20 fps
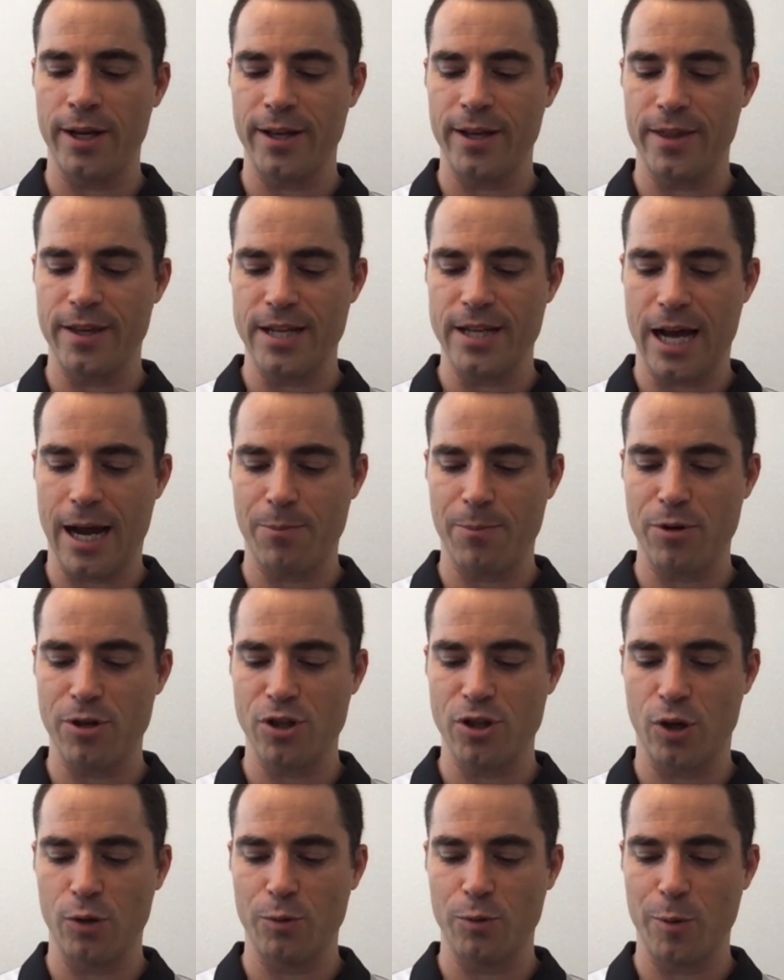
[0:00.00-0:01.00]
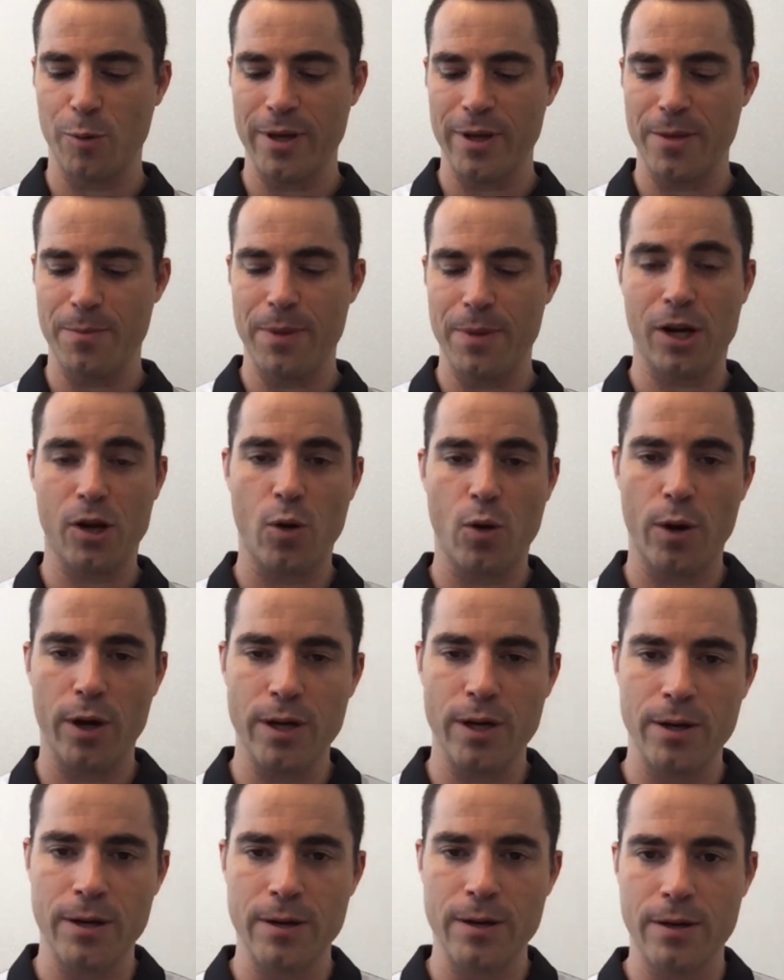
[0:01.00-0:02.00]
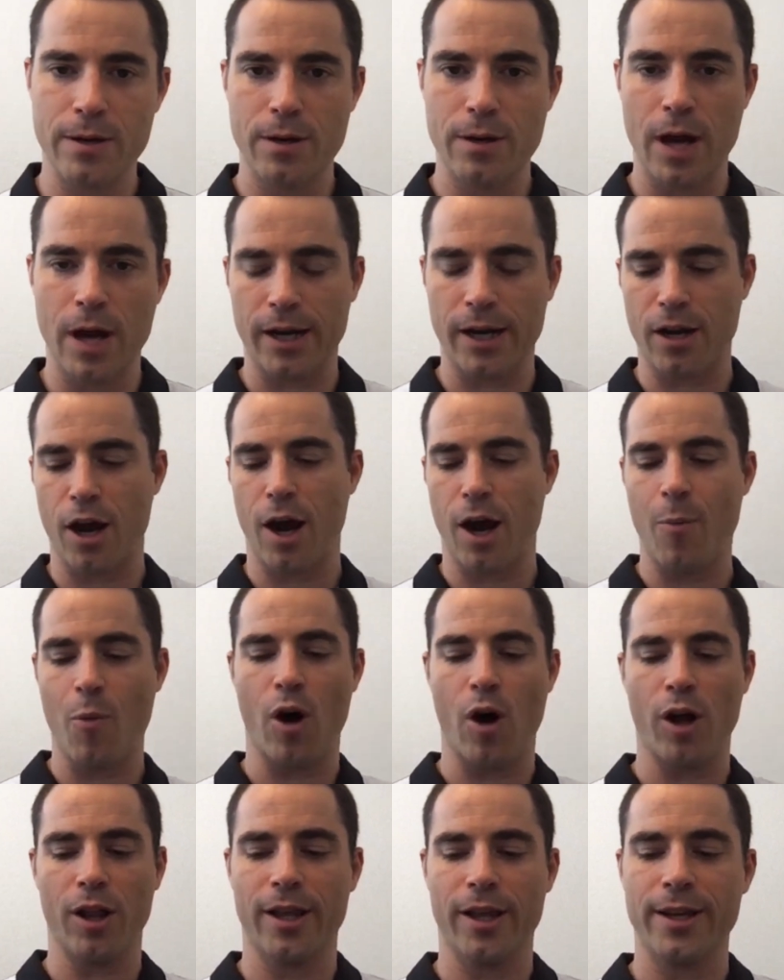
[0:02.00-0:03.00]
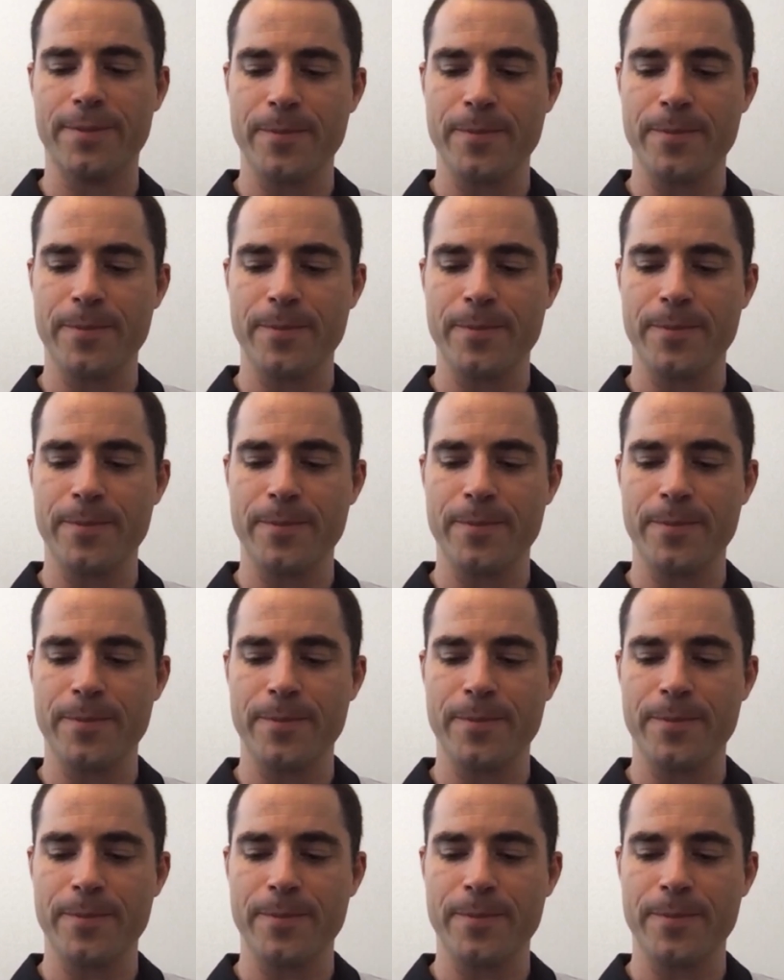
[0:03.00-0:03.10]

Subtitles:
and the top result will be the Bitcoin.com wallet.